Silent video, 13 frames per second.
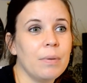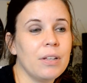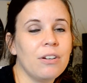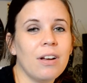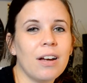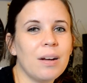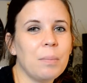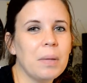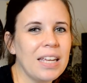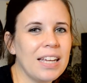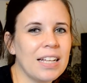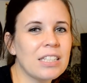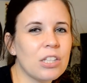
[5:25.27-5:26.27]
but they're not going to
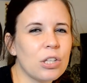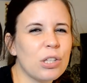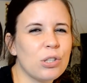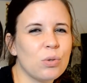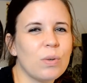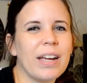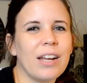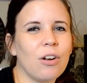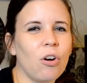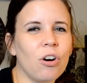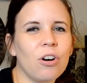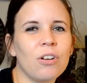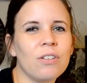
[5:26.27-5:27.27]
play into the story at
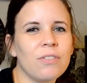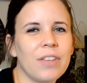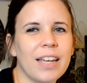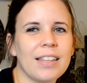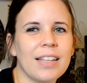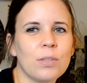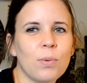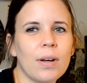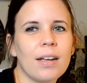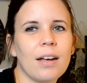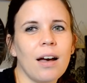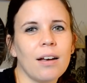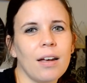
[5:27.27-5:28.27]
all. Like, that's where I
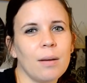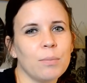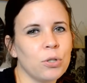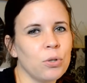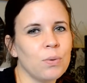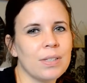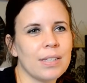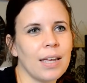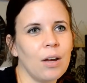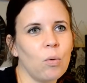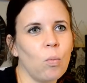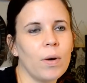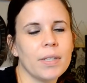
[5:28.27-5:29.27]
get hung up too is
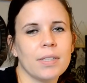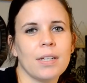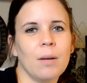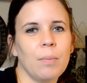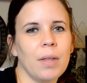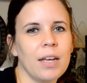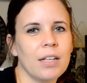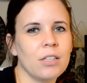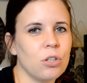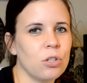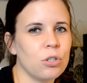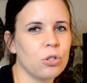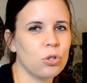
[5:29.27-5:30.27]
like, what's going to play into
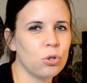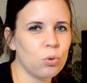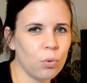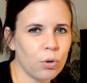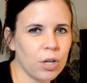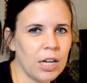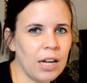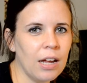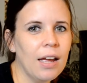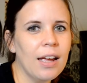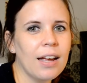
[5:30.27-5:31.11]
the story?